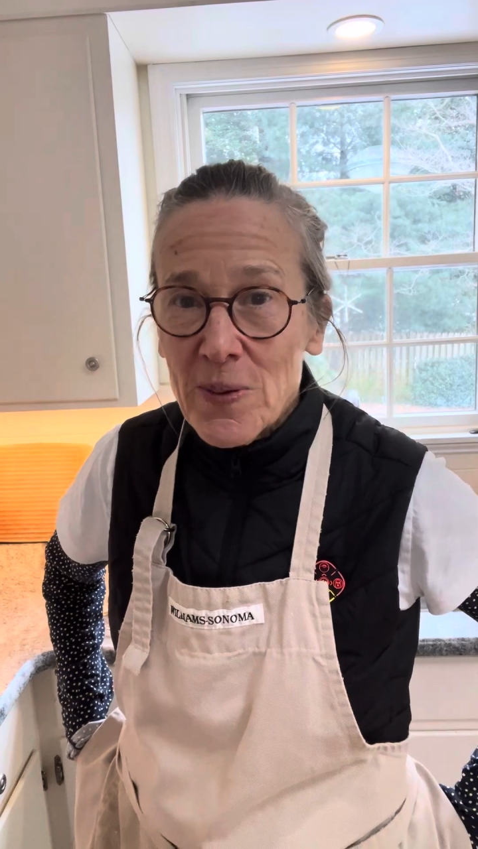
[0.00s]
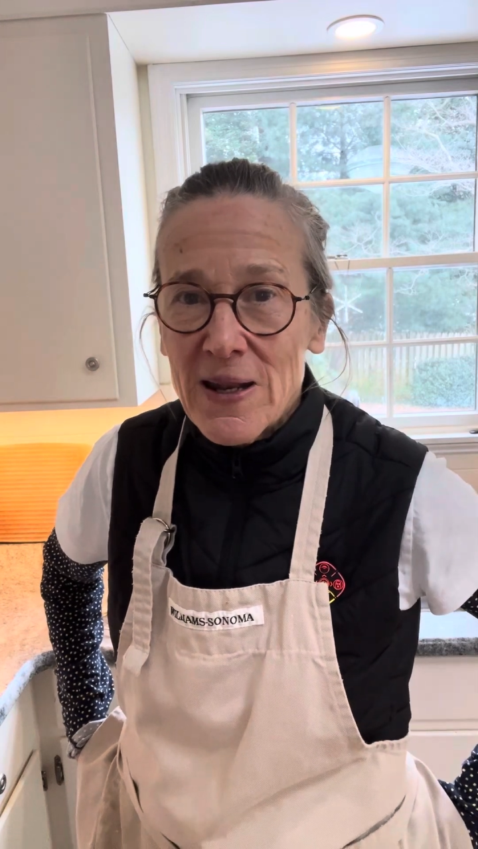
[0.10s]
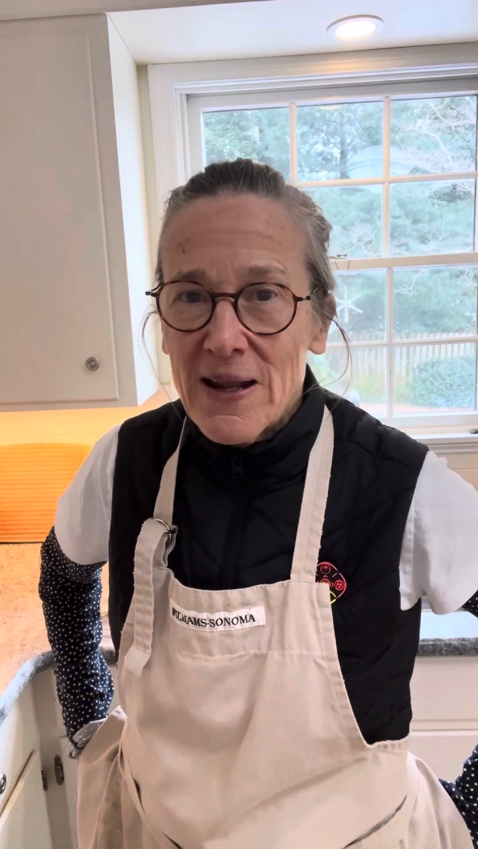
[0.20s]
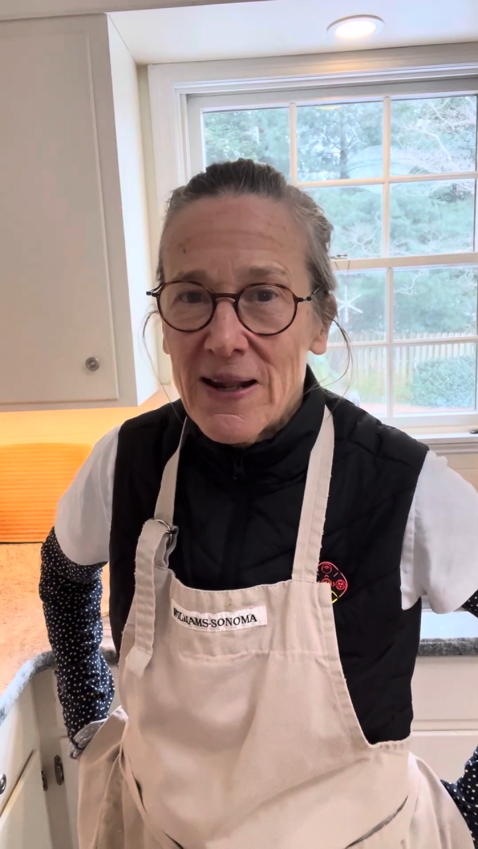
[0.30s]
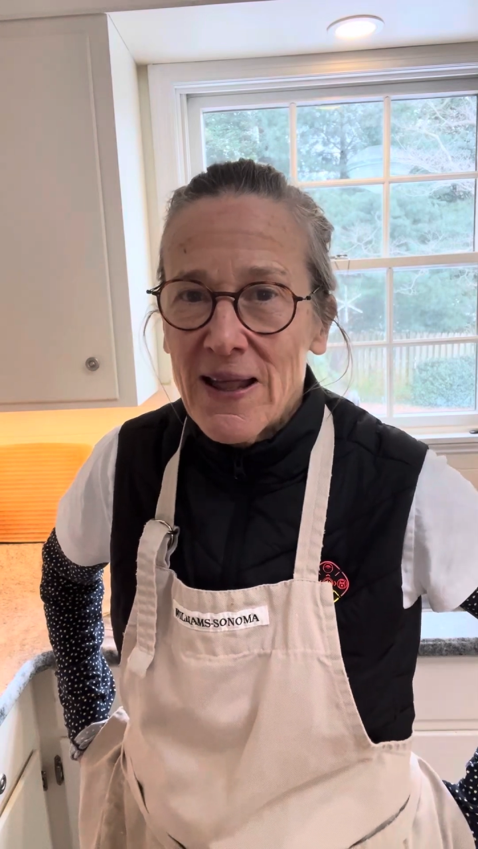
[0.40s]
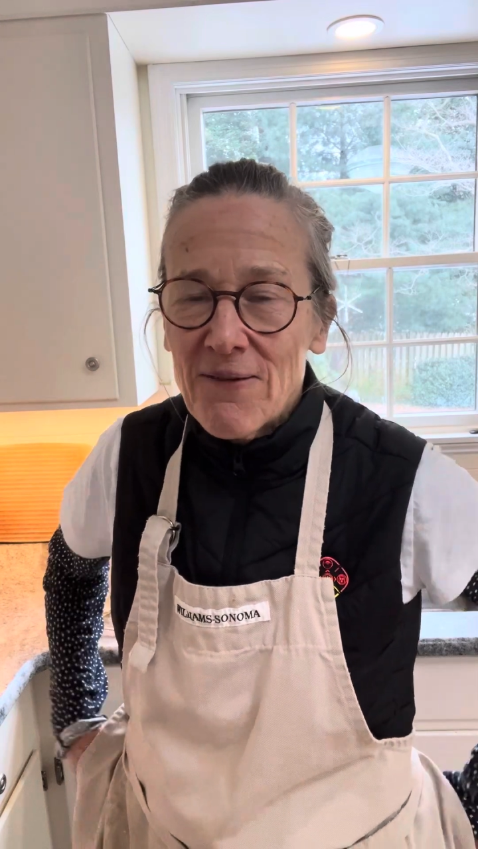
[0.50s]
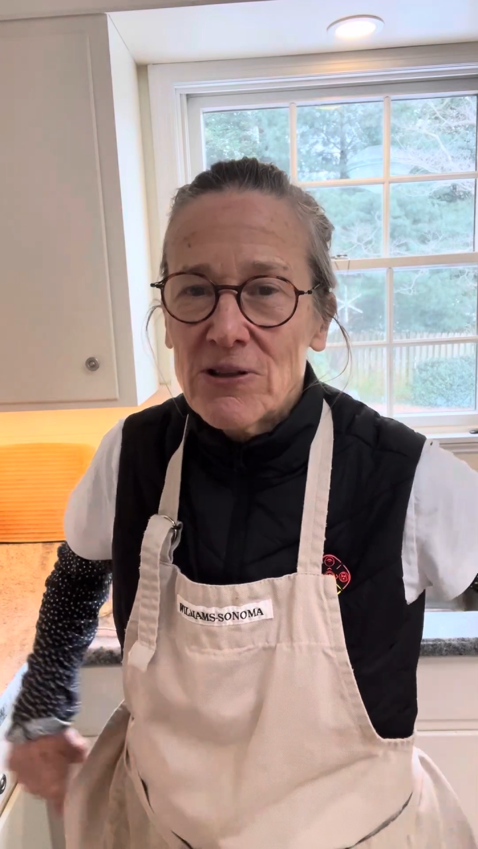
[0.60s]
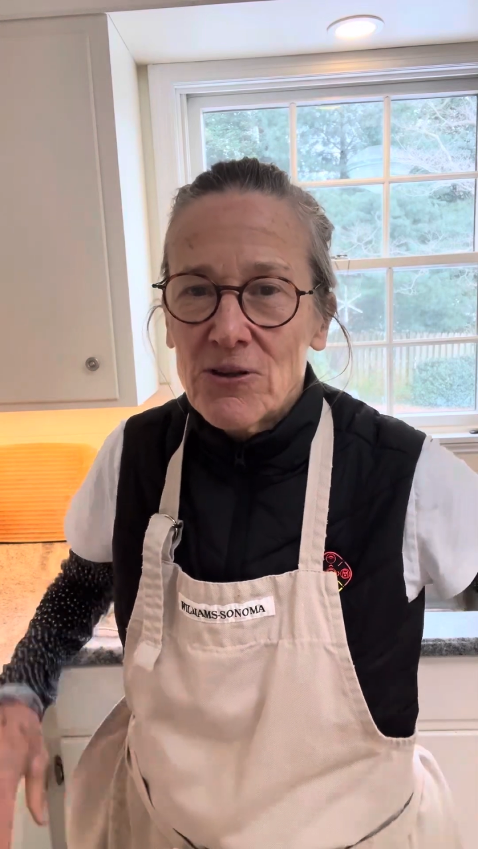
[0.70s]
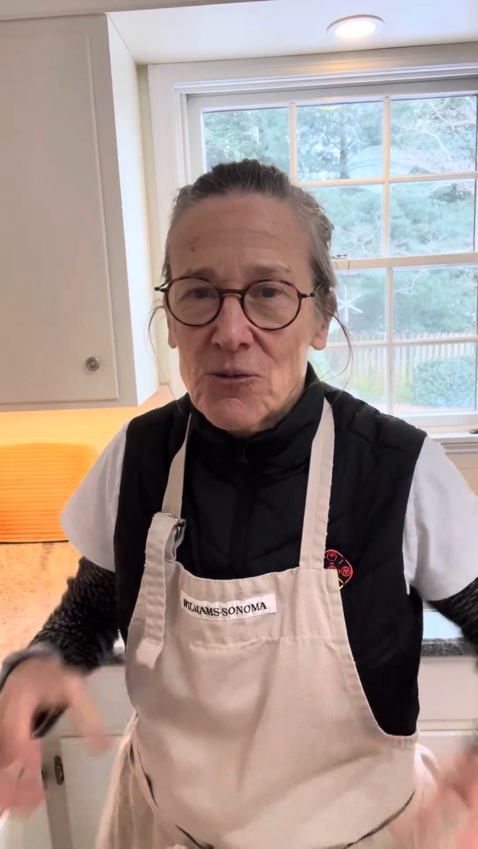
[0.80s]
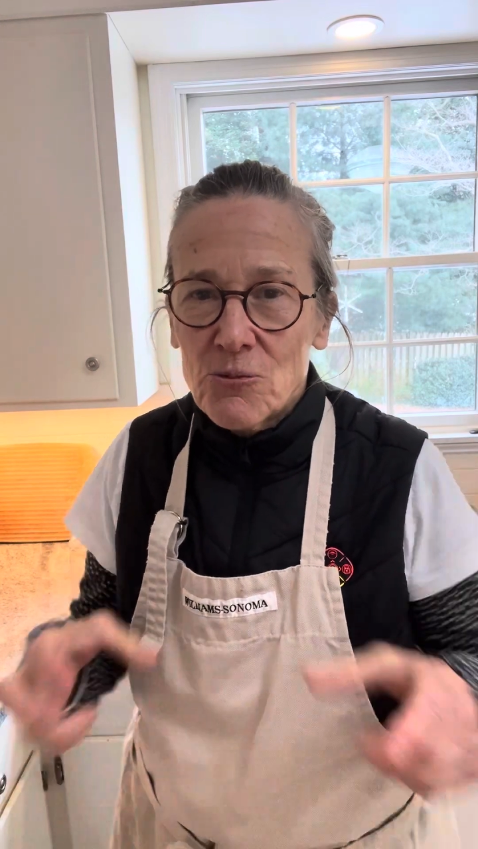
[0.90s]
and I'd have a
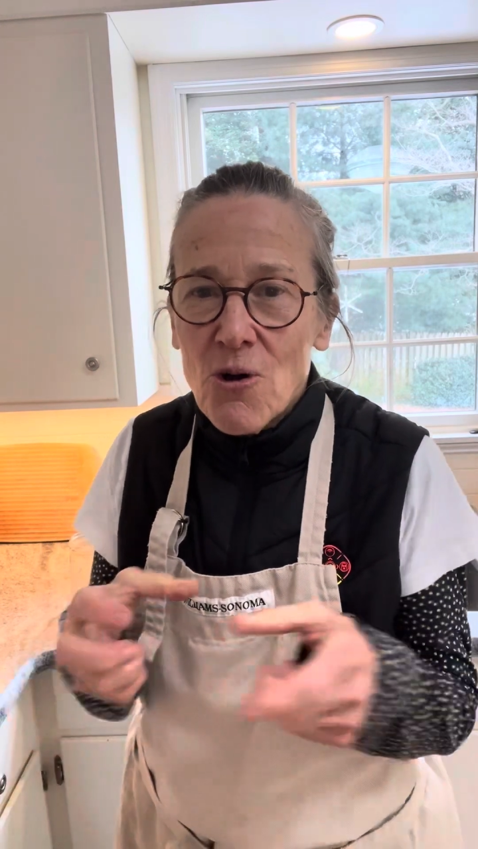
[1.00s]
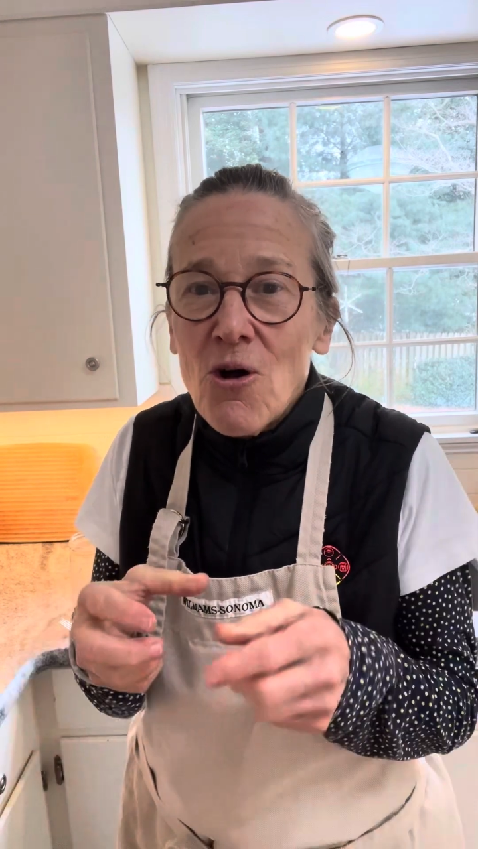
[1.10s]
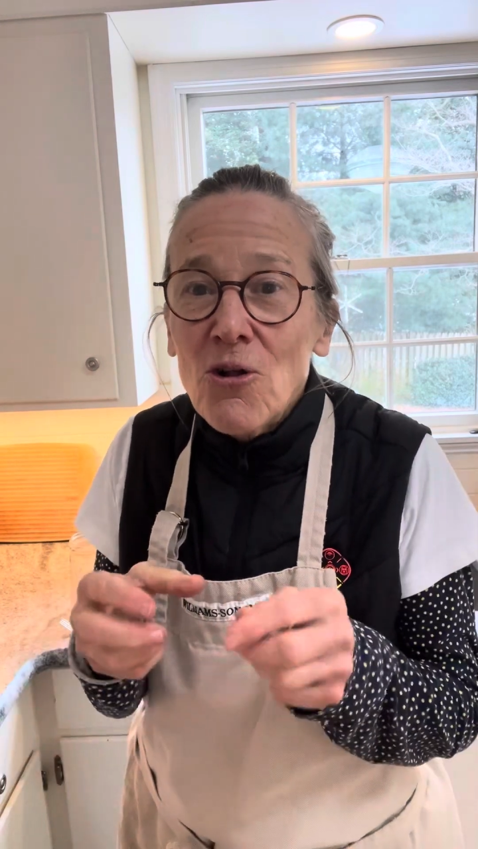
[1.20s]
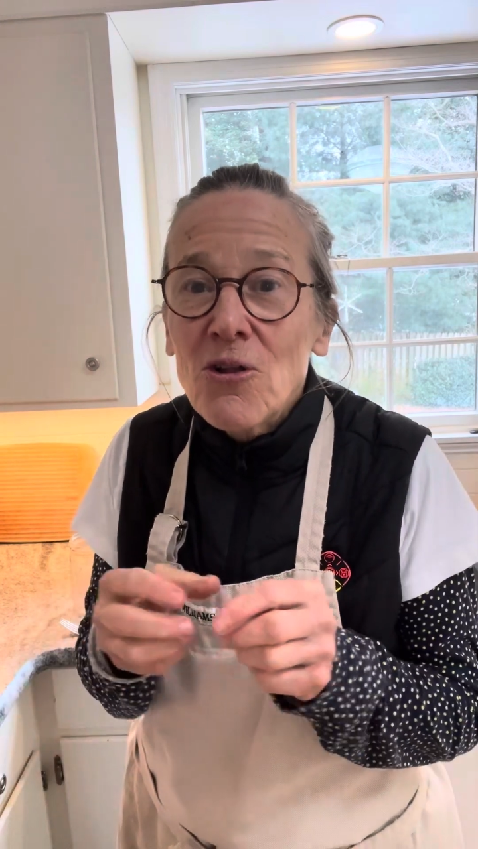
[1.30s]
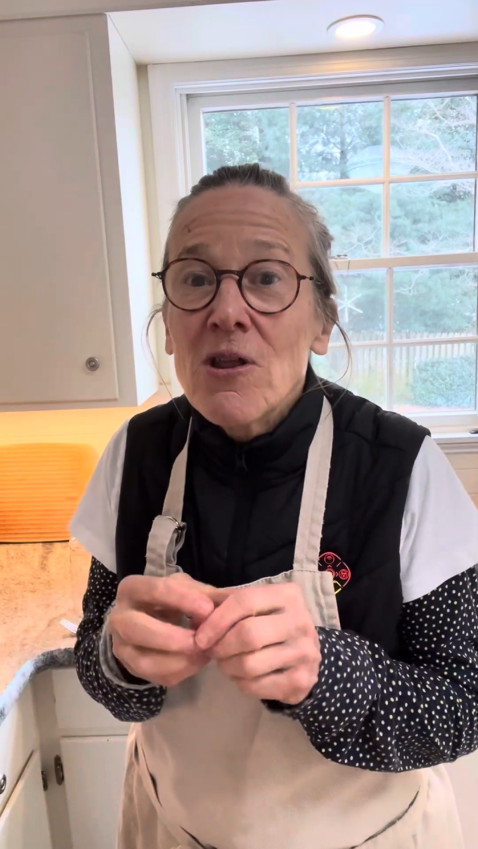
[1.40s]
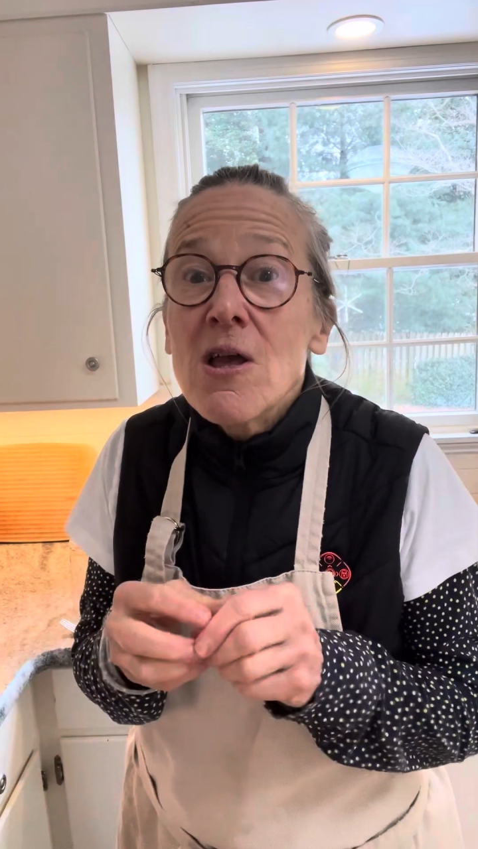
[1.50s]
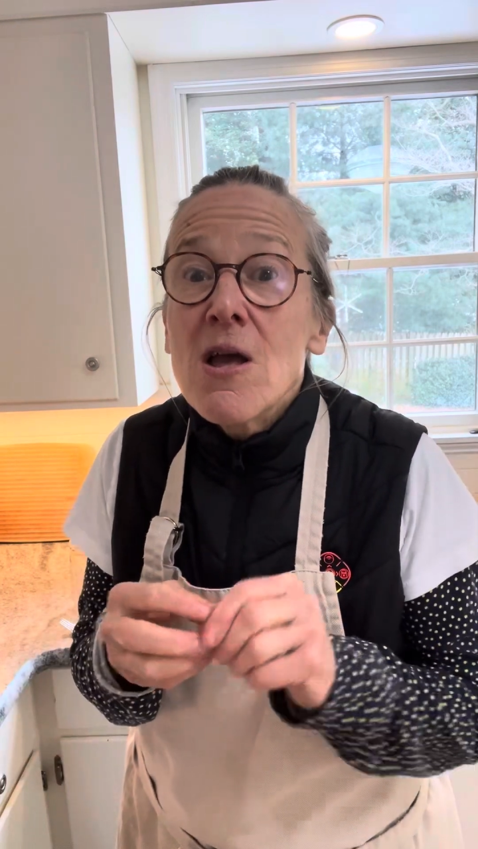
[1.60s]
little roll